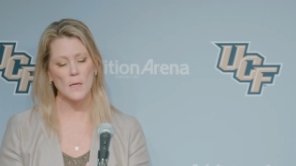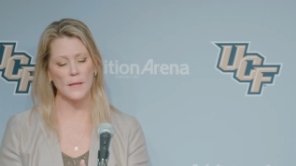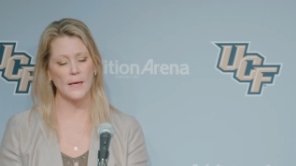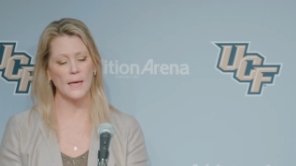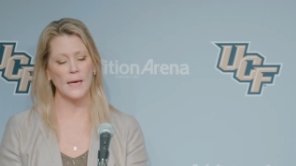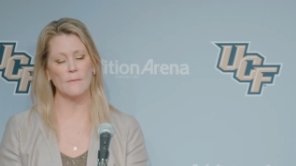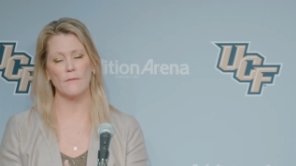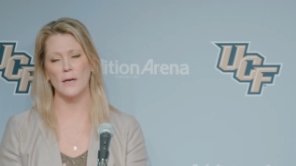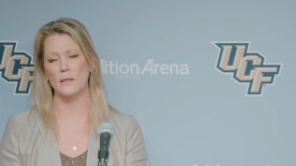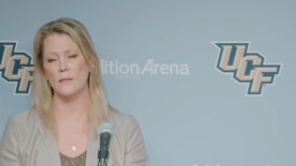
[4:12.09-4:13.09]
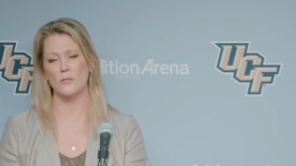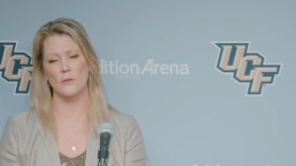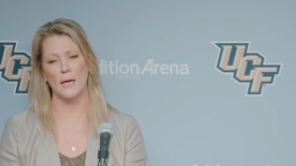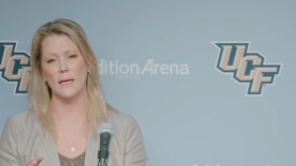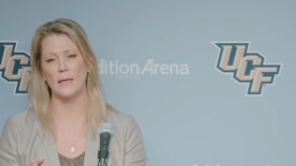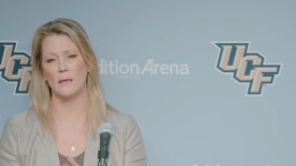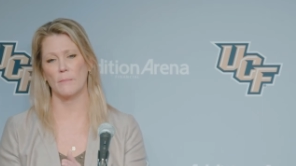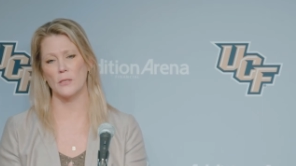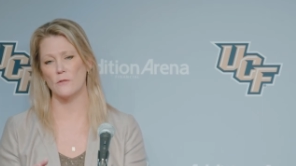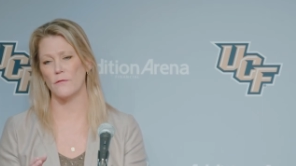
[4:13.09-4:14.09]
And they hadn't fouled us, so they had to get a
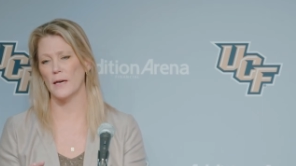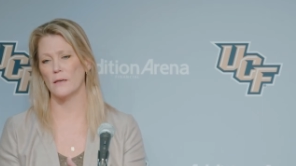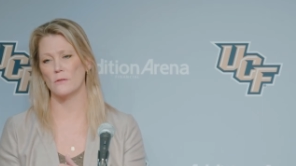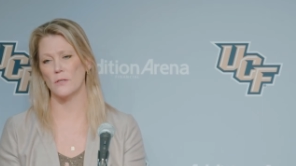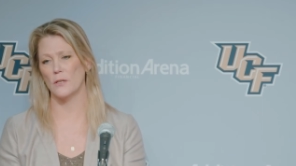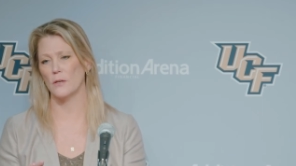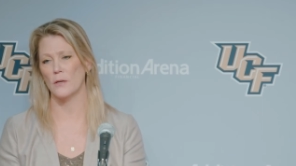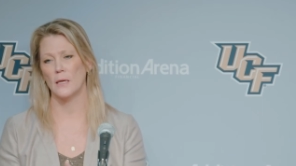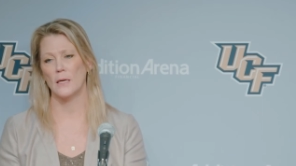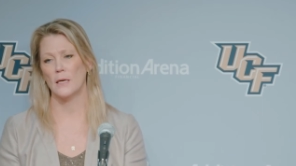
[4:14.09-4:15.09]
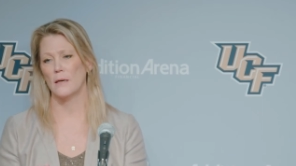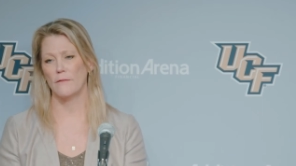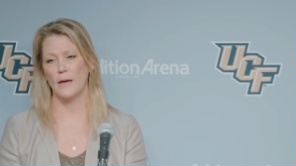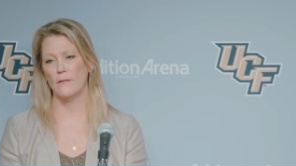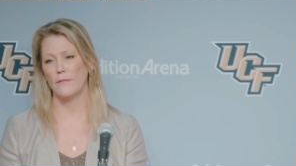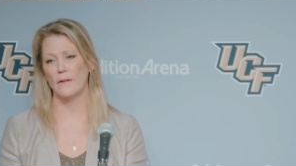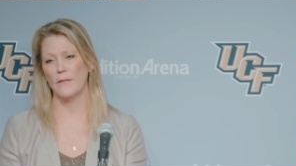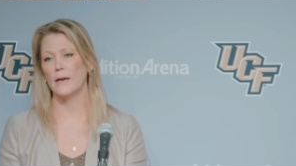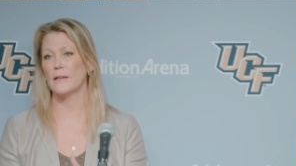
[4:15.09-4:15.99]
bunch of fouls there foul, foul, foul.